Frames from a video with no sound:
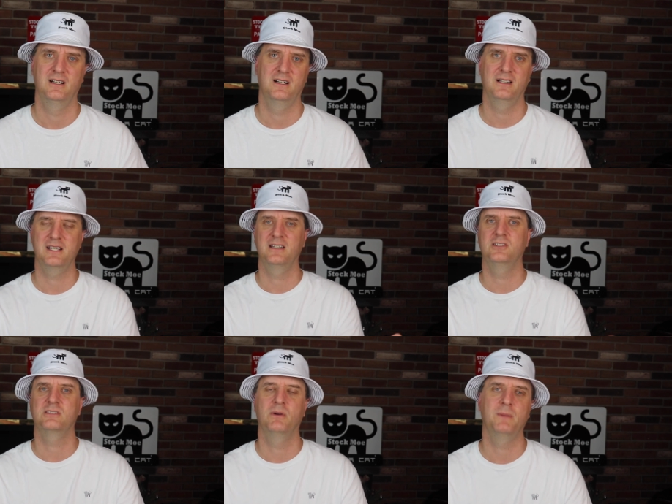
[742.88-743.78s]
I'll let you
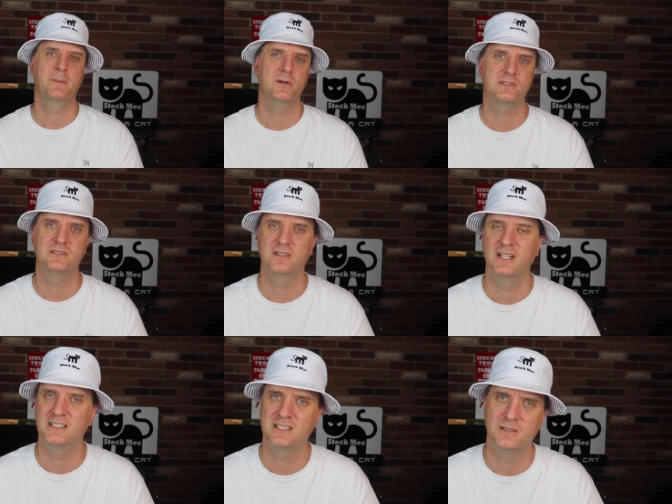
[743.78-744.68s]
know some of my personal
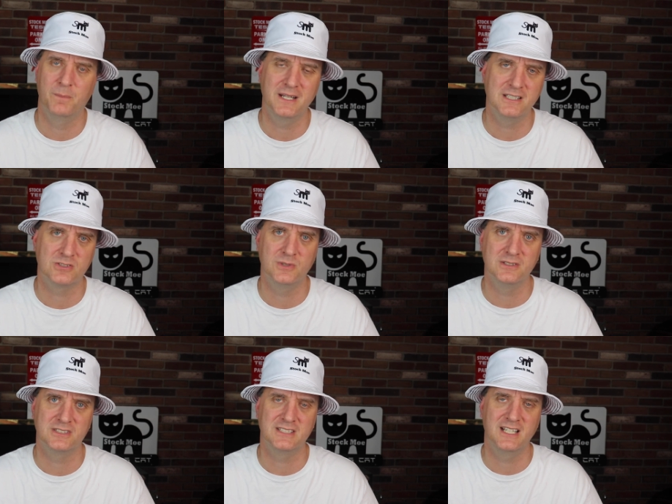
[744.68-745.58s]
things here. The biggest
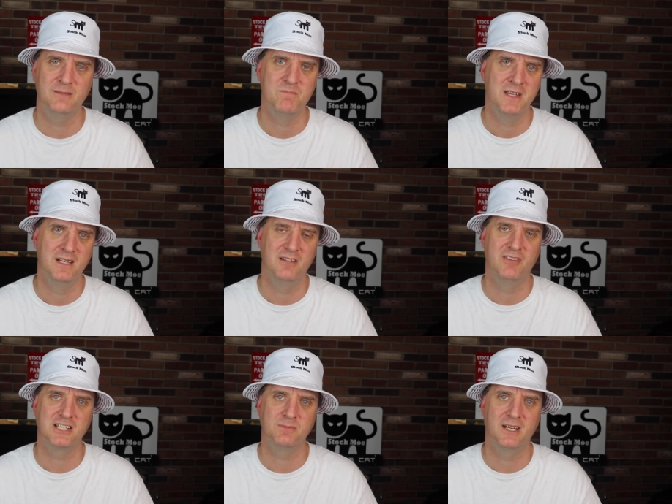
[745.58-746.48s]
real estate
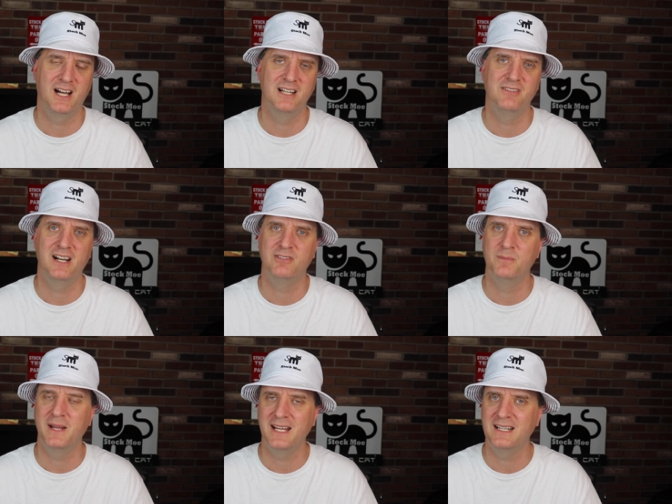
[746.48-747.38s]
investment I have ever
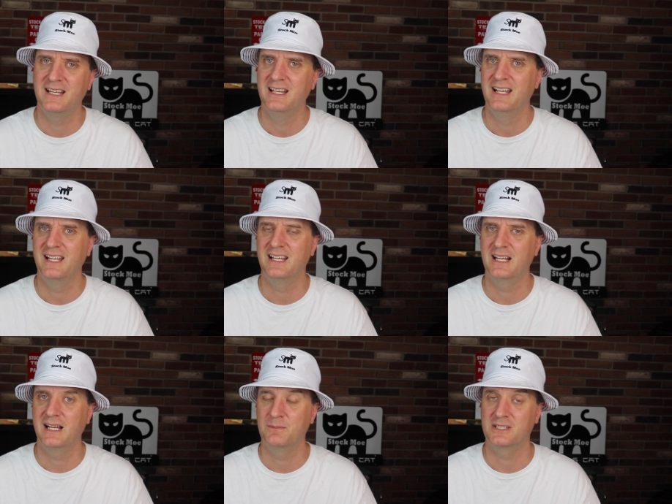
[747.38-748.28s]
made, and
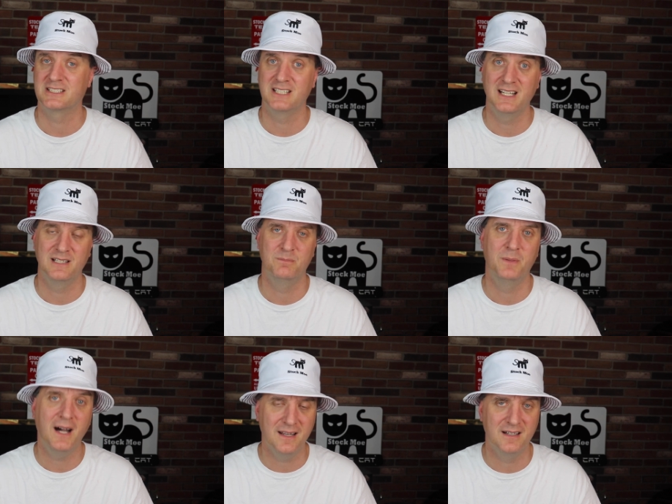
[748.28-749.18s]
I am excited.
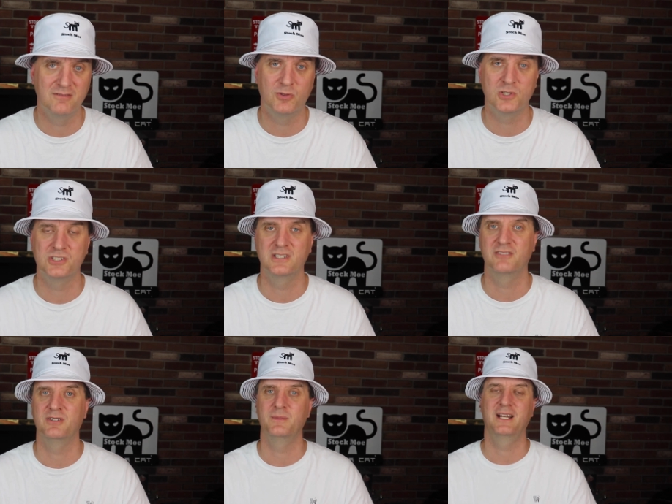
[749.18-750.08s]
But
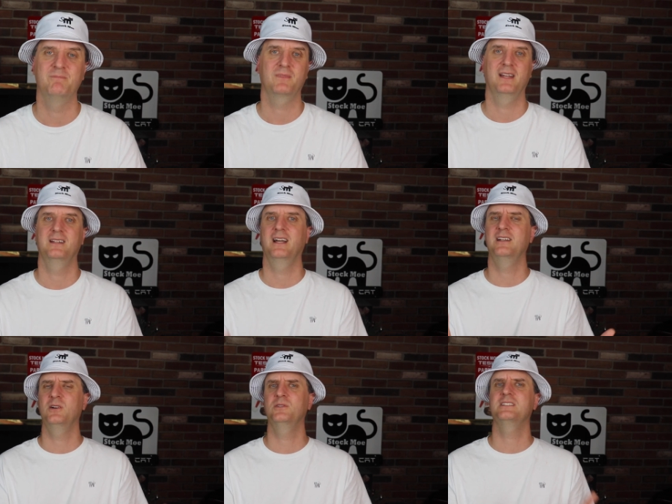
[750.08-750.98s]
unfortunately for me, and I
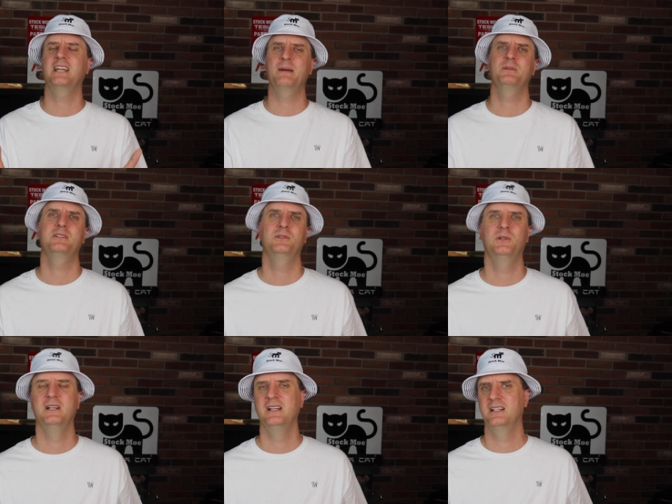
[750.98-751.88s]
know this happened
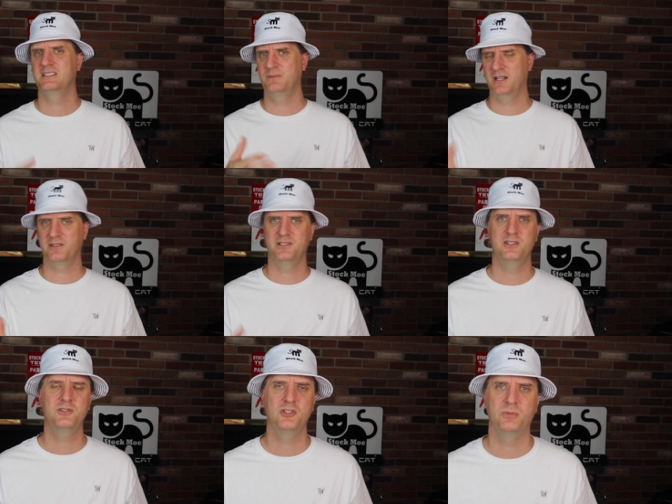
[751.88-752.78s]
to some other
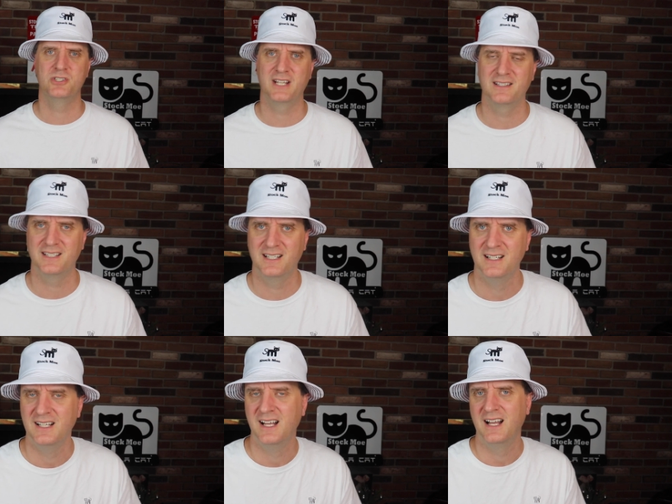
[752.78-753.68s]
YouTubers out there,